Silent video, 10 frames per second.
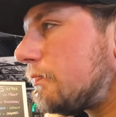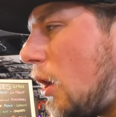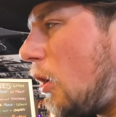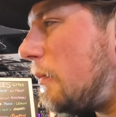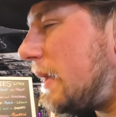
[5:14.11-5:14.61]

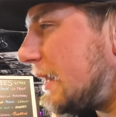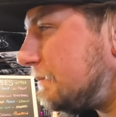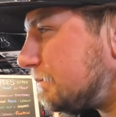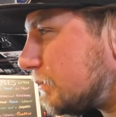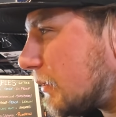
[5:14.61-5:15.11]
Oh man,
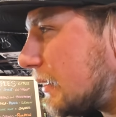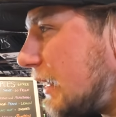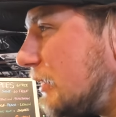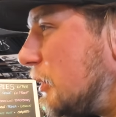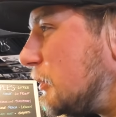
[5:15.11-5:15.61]

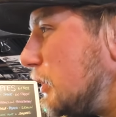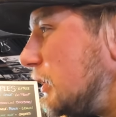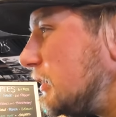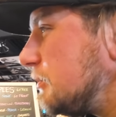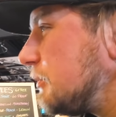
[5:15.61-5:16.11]
that'd go good
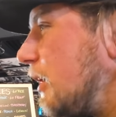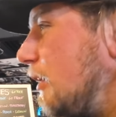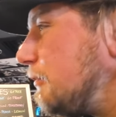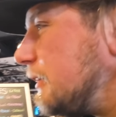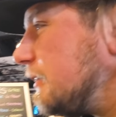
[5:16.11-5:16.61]
in some coffee.